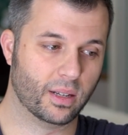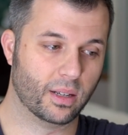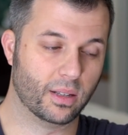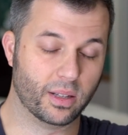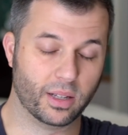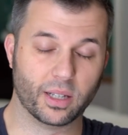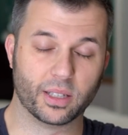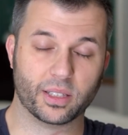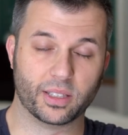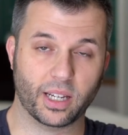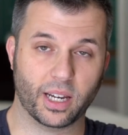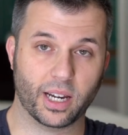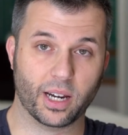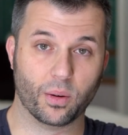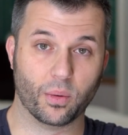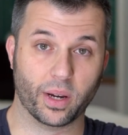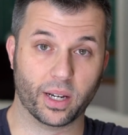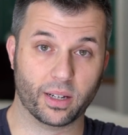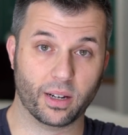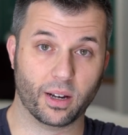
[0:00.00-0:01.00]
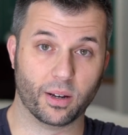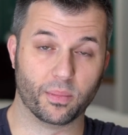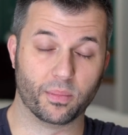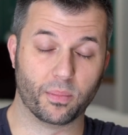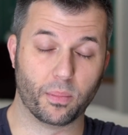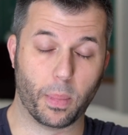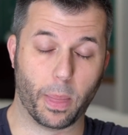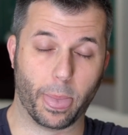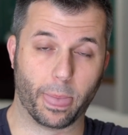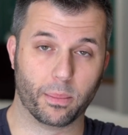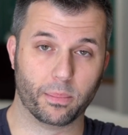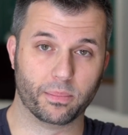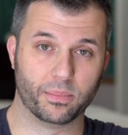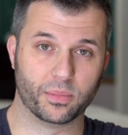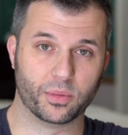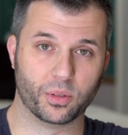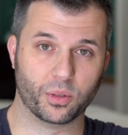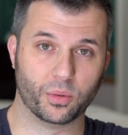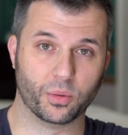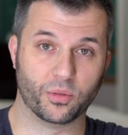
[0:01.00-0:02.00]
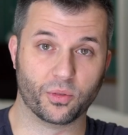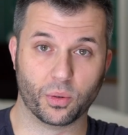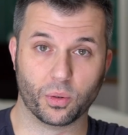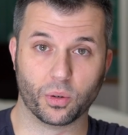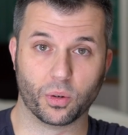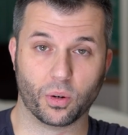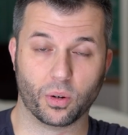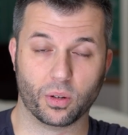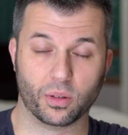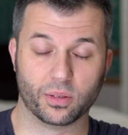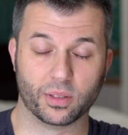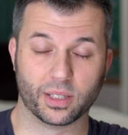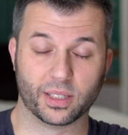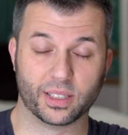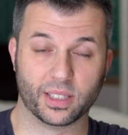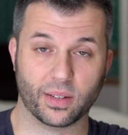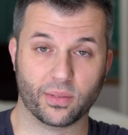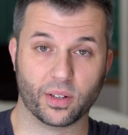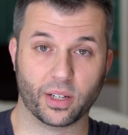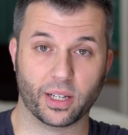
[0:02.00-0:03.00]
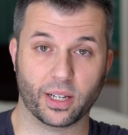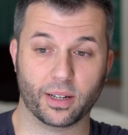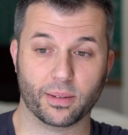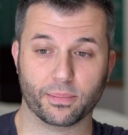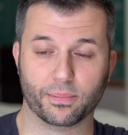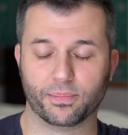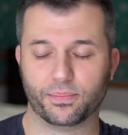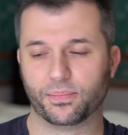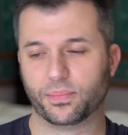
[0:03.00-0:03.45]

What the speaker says: The next day I wake up to a phone call, like 7 a.m.